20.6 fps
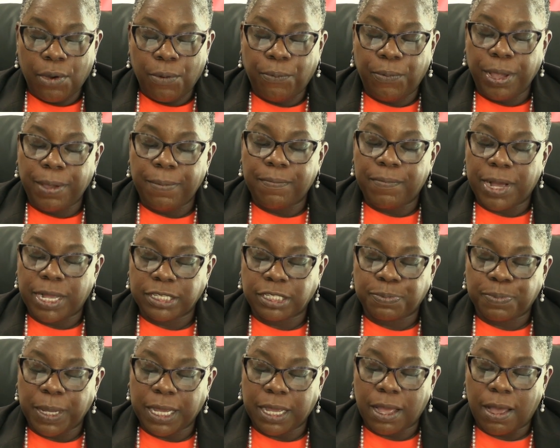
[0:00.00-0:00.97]
We
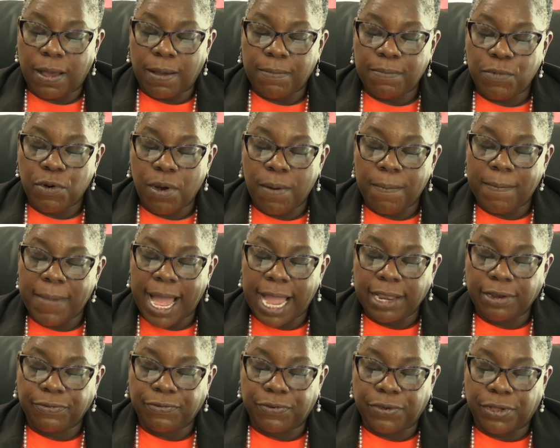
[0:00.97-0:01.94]
must become more
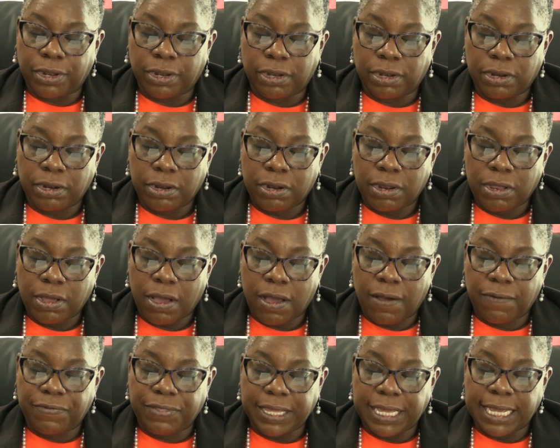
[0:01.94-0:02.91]
mindful
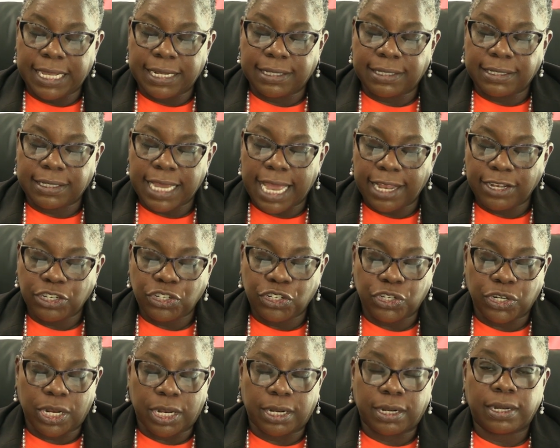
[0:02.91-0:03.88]
of the
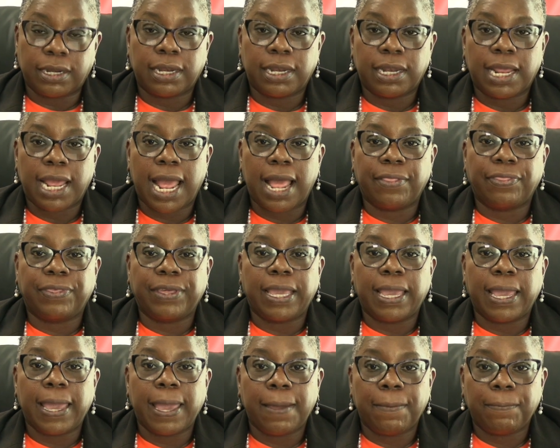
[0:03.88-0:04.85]
intention and the
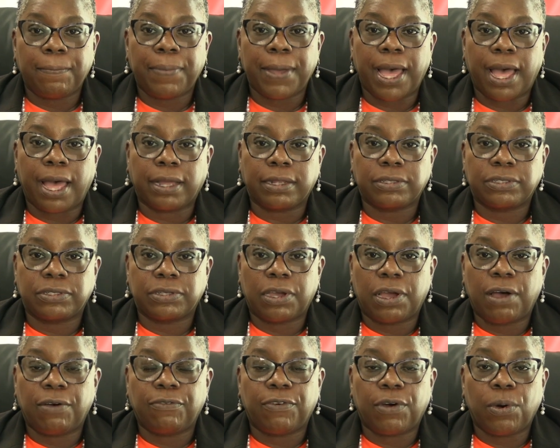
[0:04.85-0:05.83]
impact
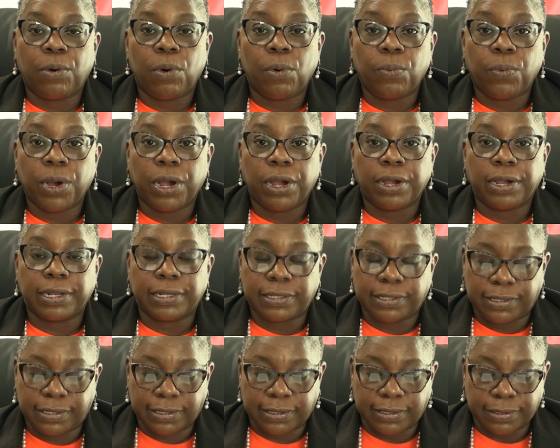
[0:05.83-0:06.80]
of our
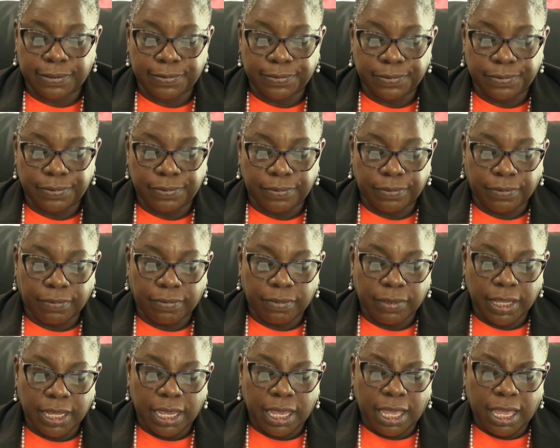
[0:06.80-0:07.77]
words.
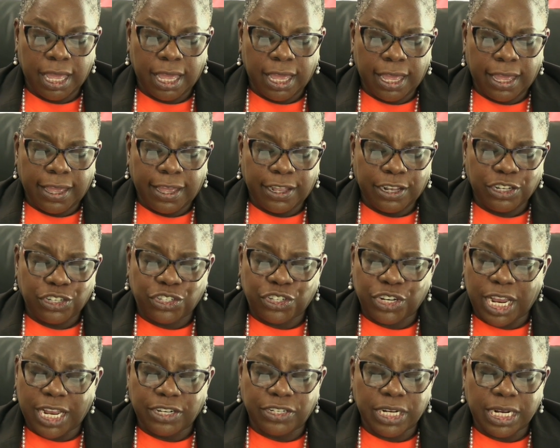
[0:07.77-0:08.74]

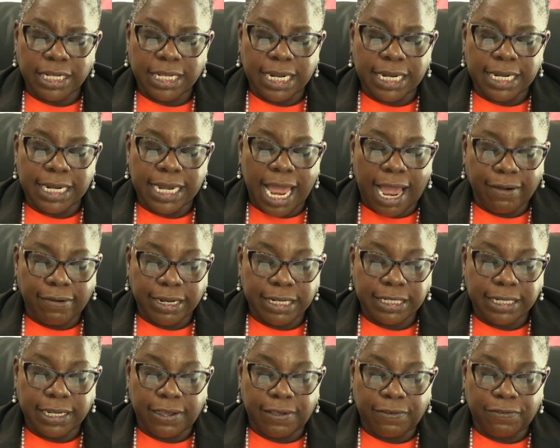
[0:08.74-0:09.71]
Changing the
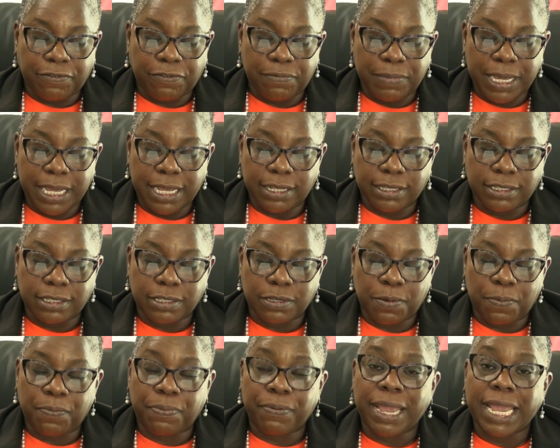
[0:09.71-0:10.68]
narrative means
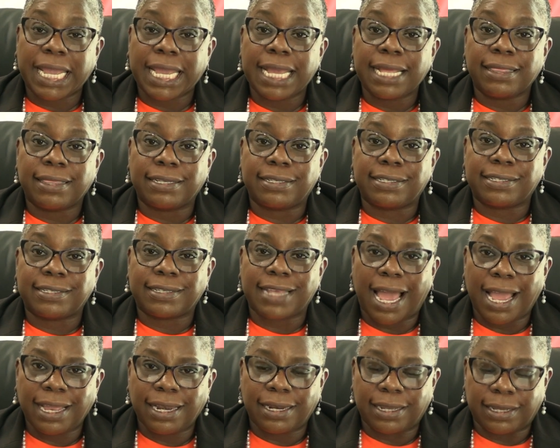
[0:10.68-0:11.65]
breaking the
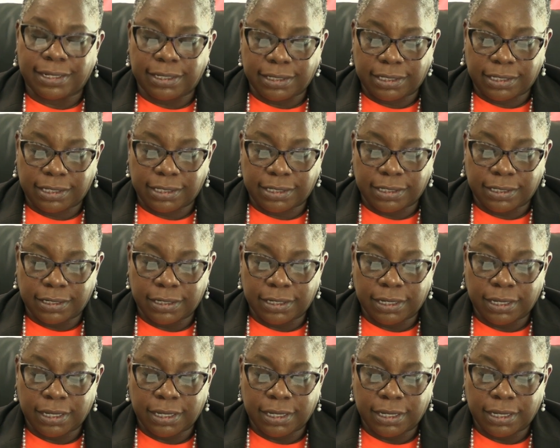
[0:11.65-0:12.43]
silence.